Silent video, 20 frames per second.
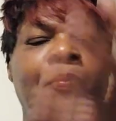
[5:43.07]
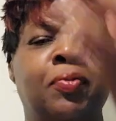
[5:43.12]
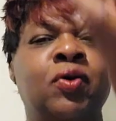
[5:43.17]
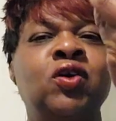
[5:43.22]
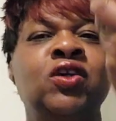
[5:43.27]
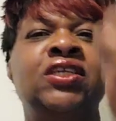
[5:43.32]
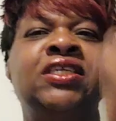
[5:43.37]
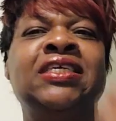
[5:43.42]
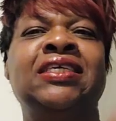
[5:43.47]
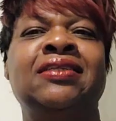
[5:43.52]

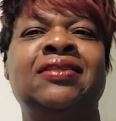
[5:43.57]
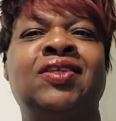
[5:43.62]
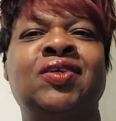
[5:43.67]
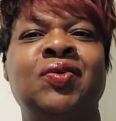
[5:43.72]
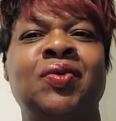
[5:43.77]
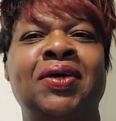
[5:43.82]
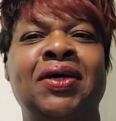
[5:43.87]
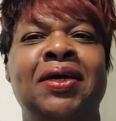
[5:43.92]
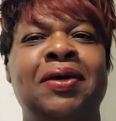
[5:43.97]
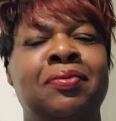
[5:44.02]
pulled
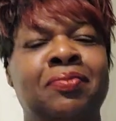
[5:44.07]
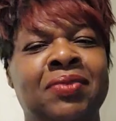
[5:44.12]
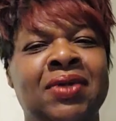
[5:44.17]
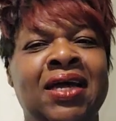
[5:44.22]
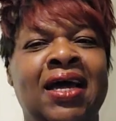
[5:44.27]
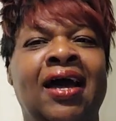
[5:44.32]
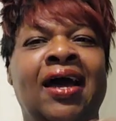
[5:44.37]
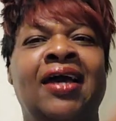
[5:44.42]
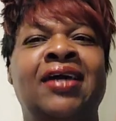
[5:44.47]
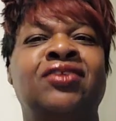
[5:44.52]
into him,
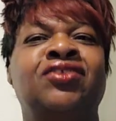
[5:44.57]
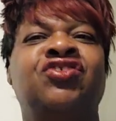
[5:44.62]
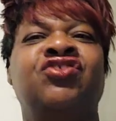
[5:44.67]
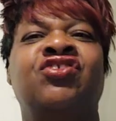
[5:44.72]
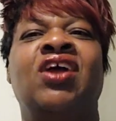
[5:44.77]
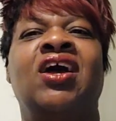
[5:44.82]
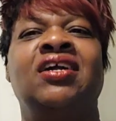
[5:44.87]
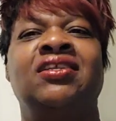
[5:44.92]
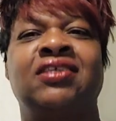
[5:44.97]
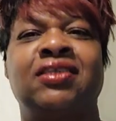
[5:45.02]

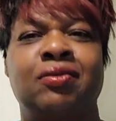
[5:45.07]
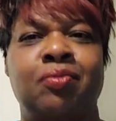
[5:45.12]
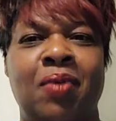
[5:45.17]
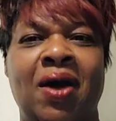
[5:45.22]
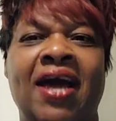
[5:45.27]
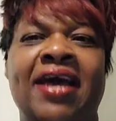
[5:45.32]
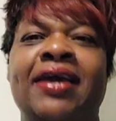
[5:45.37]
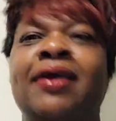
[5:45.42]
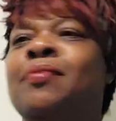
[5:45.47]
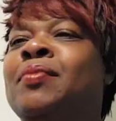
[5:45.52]
entranced
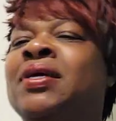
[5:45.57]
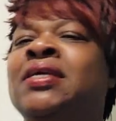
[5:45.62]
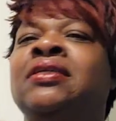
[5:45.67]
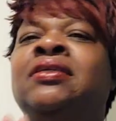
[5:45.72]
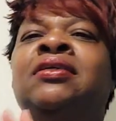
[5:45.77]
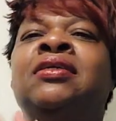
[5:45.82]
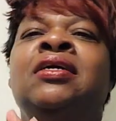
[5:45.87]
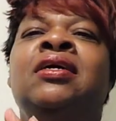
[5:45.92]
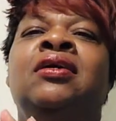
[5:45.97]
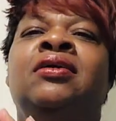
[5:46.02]
by him,
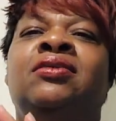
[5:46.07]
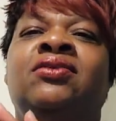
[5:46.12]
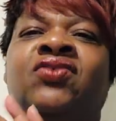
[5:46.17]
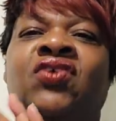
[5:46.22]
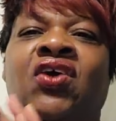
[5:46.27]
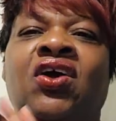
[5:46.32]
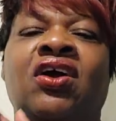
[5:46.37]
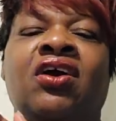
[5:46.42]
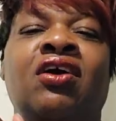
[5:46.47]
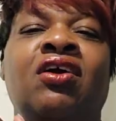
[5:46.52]
and
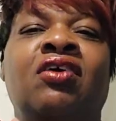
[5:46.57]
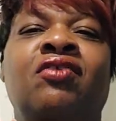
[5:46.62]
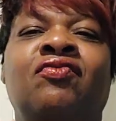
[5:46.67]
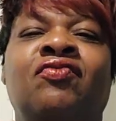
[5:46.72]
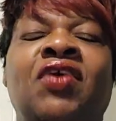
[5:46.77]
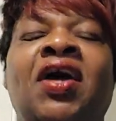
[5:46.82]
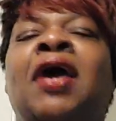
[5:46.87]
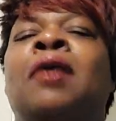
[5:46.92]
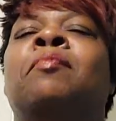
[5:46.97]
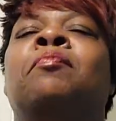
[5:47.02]
they're
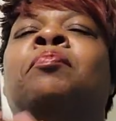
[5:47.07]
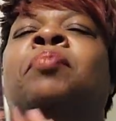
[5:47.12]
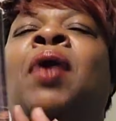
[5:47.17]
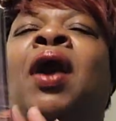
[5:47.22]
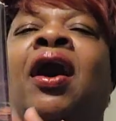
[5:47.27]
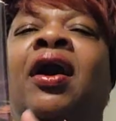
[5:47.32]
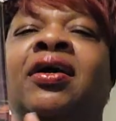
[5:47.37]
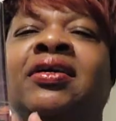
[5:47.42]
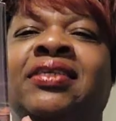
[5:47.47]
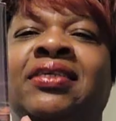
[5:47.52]

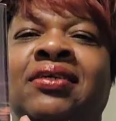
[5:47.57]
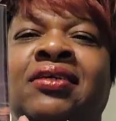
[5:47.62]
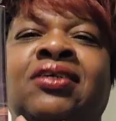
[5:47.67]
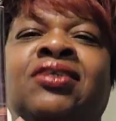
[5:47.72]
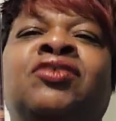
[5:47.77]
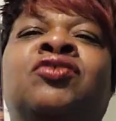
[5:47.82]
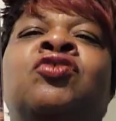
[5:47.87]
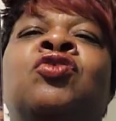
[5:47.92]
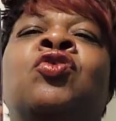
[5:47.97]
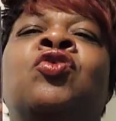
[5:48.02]
embarked
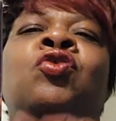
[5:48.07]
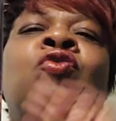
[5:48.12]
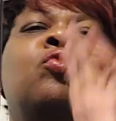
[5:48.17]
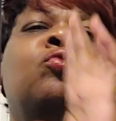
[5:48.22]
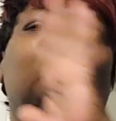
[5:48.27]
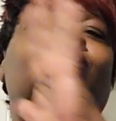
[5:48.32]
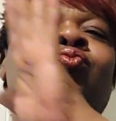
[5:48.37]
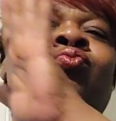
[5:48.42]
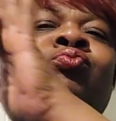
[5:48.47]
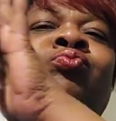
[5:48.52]
on
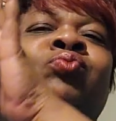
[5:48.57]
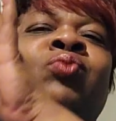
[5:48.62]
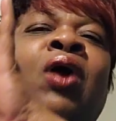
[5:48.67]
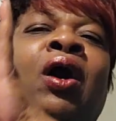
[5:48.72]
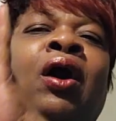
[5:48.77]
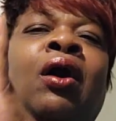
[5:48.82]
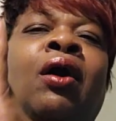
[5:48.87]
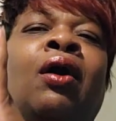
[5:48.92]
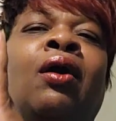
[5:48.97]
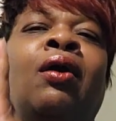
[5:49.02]

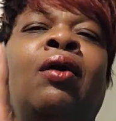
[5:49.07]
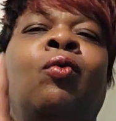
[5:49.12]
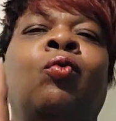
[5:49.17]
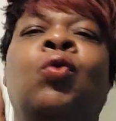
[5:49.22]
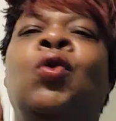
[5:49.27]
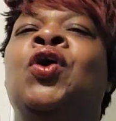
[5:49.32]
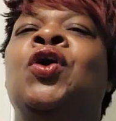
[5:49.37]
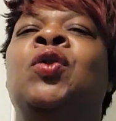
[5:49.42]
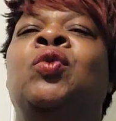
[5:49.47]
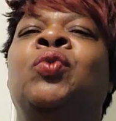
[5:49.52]
a
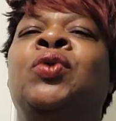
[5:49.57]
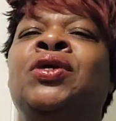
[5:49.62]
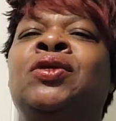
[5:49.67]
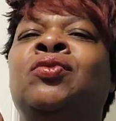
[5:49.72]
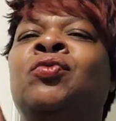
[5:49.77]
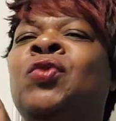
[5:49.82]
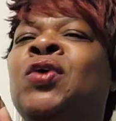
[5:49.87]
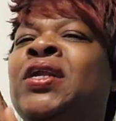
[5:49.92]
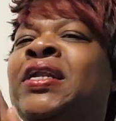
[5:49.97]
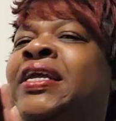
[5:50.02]

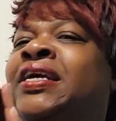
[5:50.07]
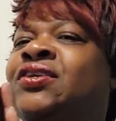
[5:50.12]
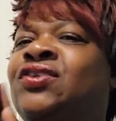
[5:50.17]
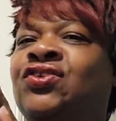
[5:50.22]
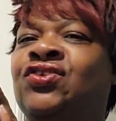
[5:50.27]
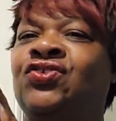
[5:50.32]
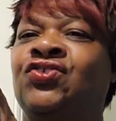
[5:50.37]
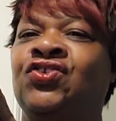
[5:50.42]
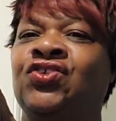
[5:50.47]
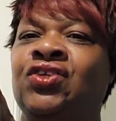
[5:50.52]
whirlwind
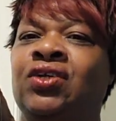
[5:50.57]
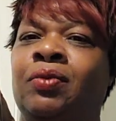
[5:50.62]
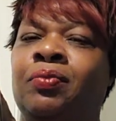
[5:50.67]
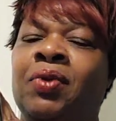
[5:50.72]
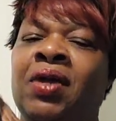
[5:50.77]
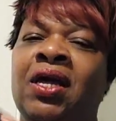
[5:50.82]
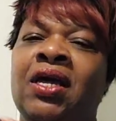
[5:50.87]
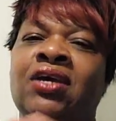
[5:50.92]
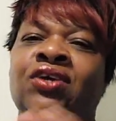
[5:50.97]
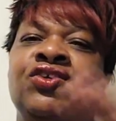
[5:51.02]

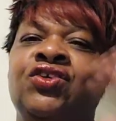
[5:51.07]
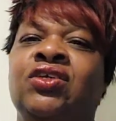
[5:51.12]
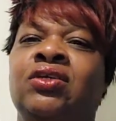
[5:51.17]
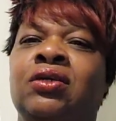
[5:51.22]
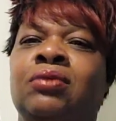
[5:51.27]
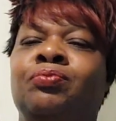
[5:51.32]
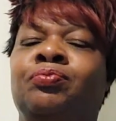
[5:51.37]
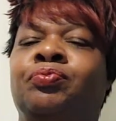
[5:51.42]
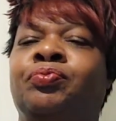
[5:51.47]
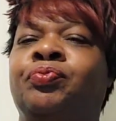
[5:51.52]
relationship.
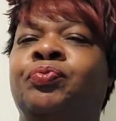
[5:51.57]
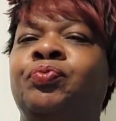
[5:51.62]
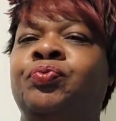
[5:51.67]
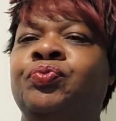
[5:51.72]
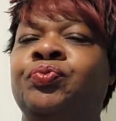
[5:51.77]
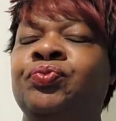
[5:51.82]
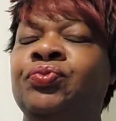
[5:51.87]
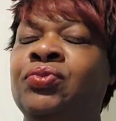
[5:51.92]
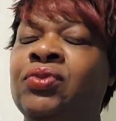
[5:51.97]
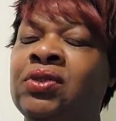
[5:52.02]
She
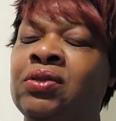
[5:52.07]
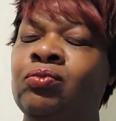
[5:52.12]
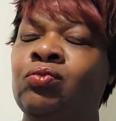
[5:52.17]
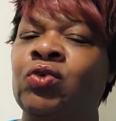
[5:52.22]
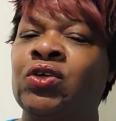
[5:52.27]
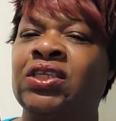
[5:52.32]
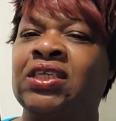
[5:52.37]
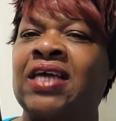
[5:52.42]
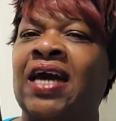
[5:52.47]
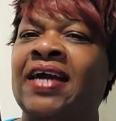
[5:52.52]

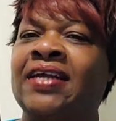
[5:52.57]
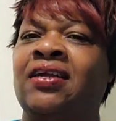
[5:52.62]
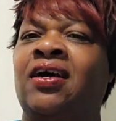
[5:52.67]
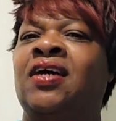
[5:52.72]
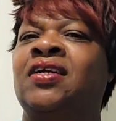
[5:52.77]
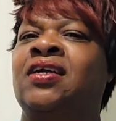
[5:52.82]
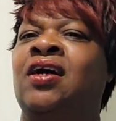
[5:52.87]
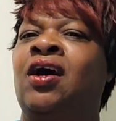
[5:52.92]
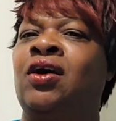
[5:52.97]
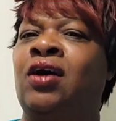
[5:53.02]
was kind
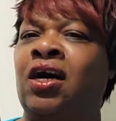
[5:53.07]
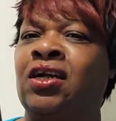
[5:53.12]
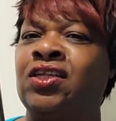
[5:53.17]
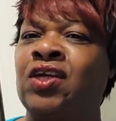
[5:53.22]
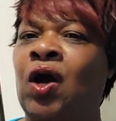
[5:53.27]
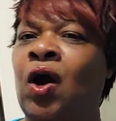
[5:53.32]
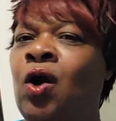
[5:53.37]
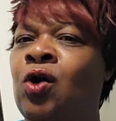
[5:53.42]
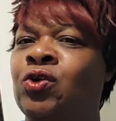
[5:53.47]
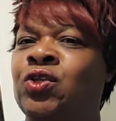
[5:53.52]
of on
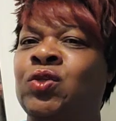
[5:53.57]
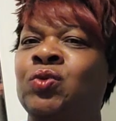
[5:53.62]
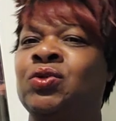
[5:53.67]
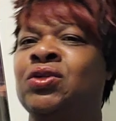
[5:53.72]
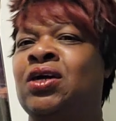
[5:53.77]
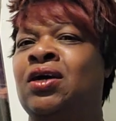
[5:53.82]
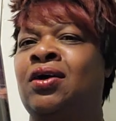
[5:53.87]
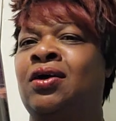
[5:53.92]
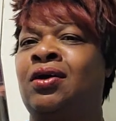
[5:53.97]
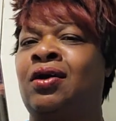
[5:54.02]
the outs
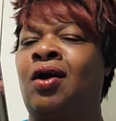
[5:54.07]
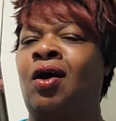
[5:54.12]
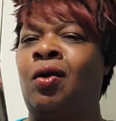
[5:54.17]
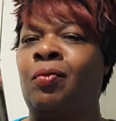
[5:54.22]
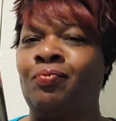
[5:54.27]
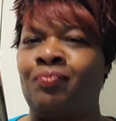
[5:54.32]
with her